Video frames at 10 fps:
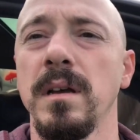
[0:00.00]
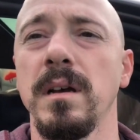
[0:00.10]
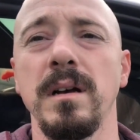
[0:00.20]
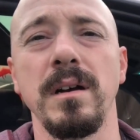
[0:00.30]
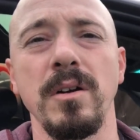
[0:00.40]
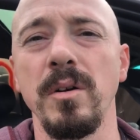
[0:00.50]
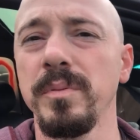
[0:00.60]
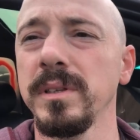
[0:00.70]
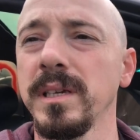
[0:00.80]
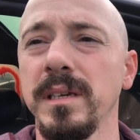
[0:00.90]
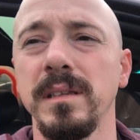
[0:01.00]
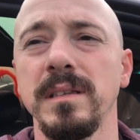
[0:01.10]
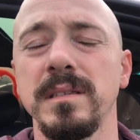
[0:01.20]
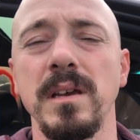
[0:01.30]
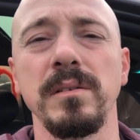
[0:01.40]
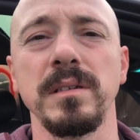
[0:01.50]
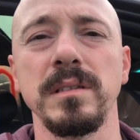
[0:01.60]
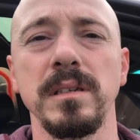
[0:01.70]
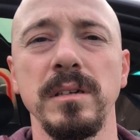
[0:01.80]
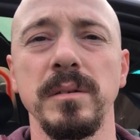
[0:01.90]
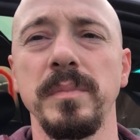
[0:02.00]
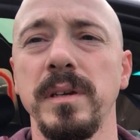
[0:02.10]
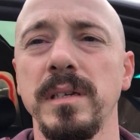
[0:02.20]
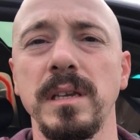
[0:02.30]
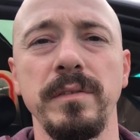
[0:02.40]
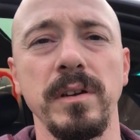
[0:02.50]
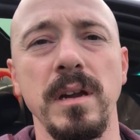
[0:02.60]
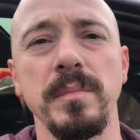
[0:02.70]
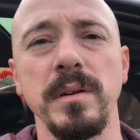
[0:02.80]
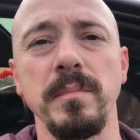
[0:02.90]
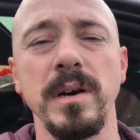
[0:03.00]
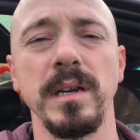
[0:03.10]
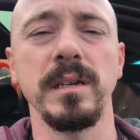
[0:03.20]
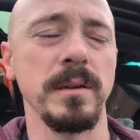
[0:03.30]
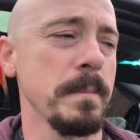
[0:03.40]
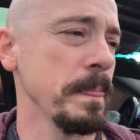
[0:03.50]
Hopefully the sound is good because I forgot my mic,